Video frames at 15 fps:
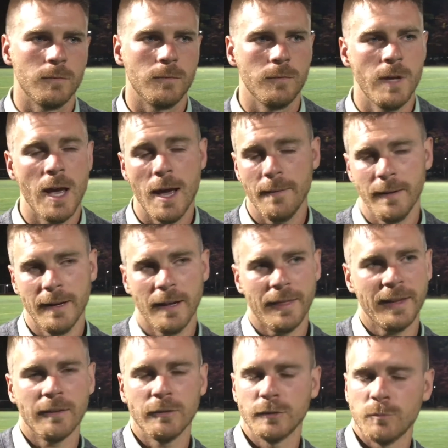Yeah, I mean, I
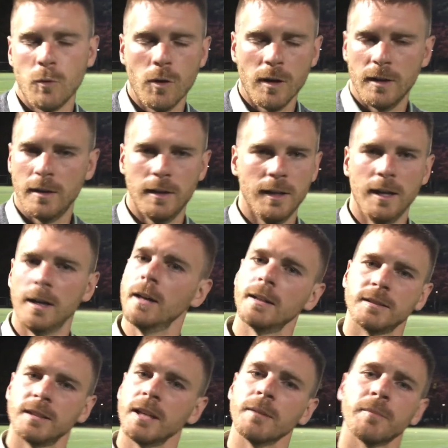think it was more a,
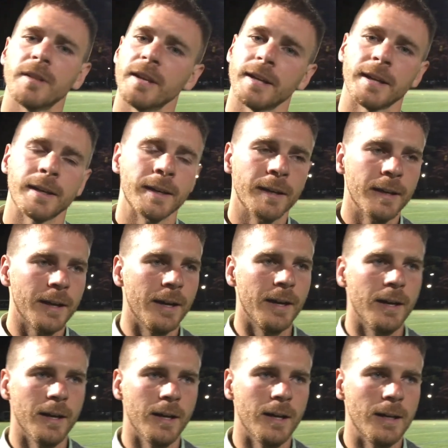a team thing.
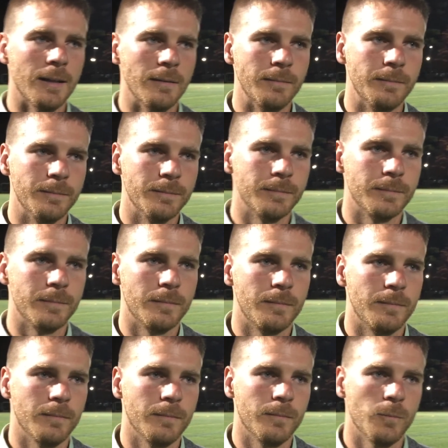Um,
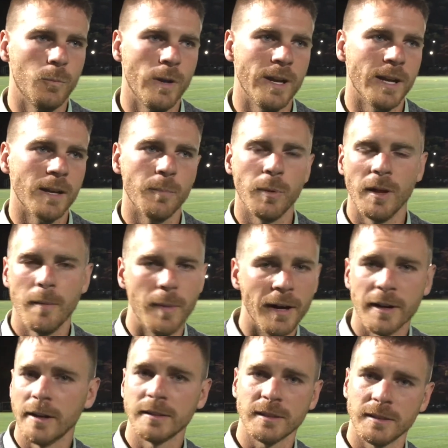we need to play
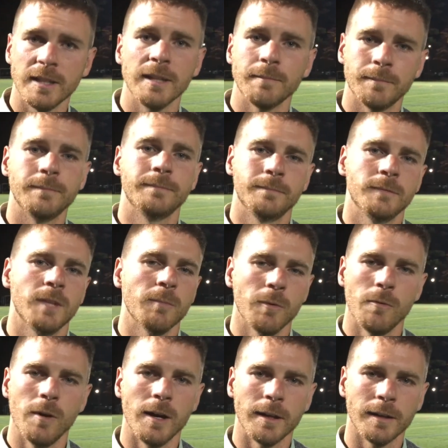better as a team, number
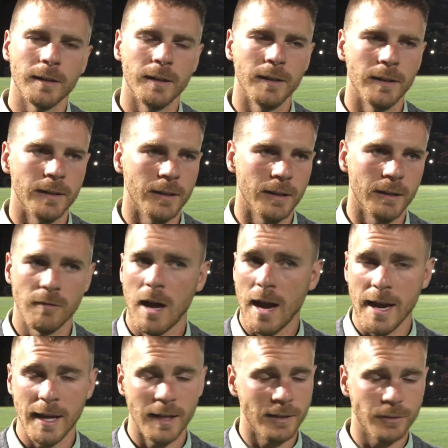one. And uh,
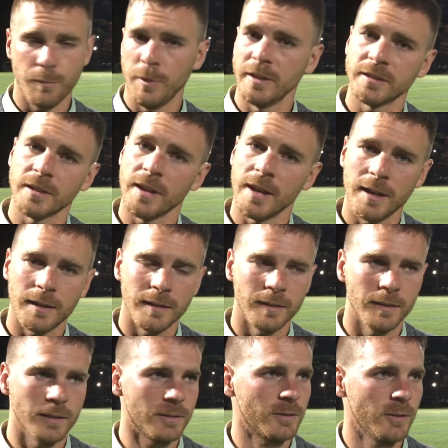Ryan is a piece of that.
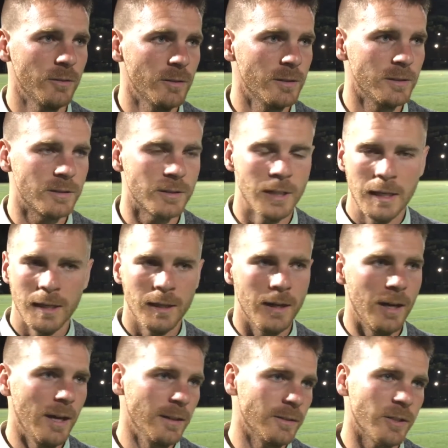Uh, so is
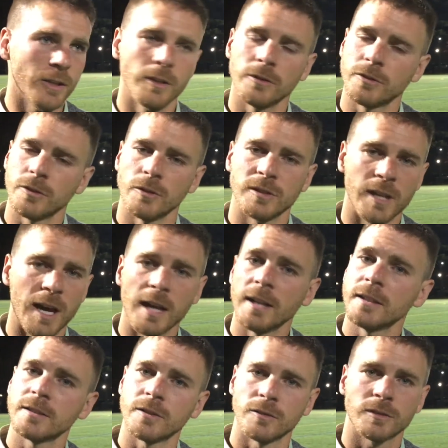Enzo, so is
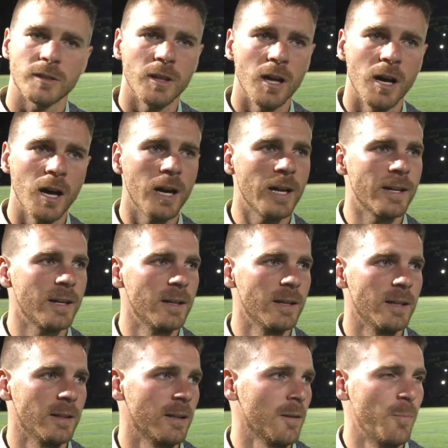Giannis, so is Claude,
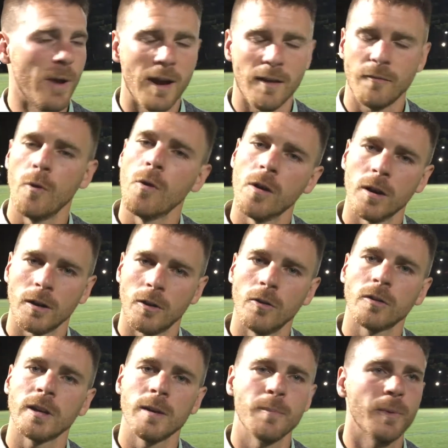uh, our back four, our
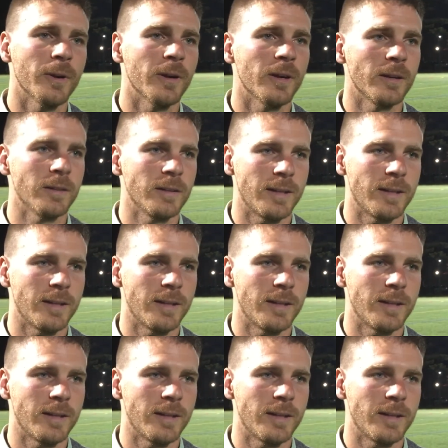goalkeeper,